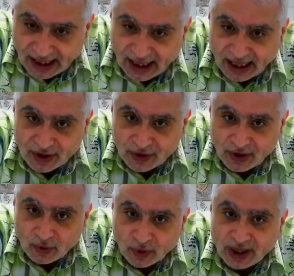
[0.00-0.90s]
we
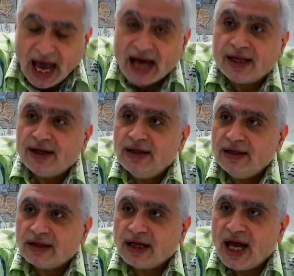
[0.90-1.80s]
agree, and
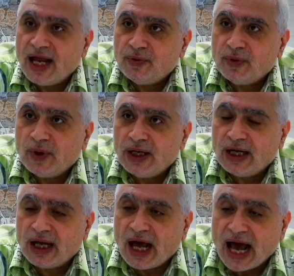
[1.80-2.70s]
we will
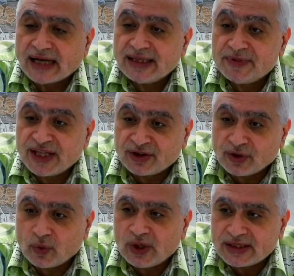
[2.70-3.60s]
accept that you will see
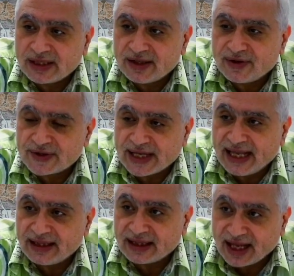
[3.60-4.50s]
the saint and you
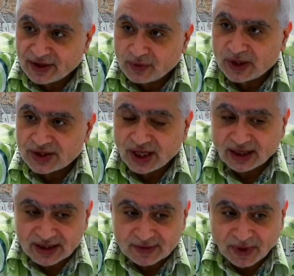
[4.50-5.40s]
will check his
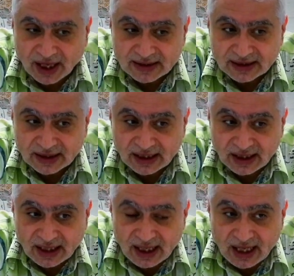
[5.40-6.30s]
pulse.
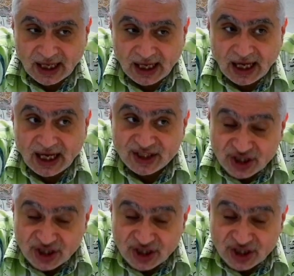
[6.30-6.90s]
He checked